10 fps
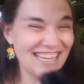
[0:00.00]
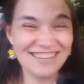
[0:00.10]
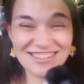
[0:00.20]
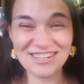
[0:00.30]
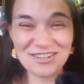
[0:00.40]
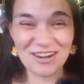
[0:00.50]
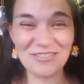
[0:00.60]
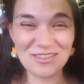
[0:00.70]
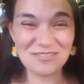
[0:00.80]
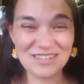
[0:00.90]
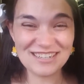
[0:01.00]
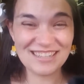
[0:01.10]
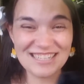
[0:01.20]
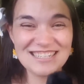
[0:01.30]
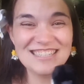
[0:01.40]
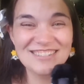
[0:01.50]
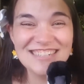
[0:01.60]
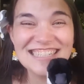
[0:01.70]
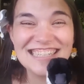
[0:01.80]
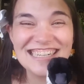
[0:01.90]
And I'm going to travel the world. This is so
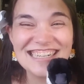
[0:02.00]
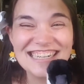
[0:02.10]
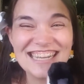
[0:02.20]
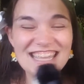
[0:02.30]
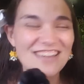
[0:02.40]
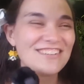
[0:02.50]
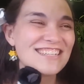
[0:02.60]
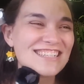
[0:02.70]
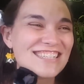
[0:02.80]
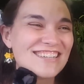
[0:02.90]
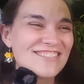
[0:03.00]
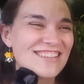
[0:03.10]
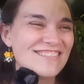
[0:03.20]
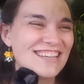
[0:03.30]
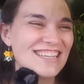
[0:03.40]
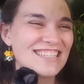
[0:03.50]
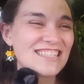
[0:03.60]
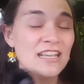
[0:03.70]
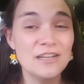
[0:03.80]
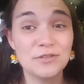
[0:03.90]
exciting. I can't wait to share it with you guys.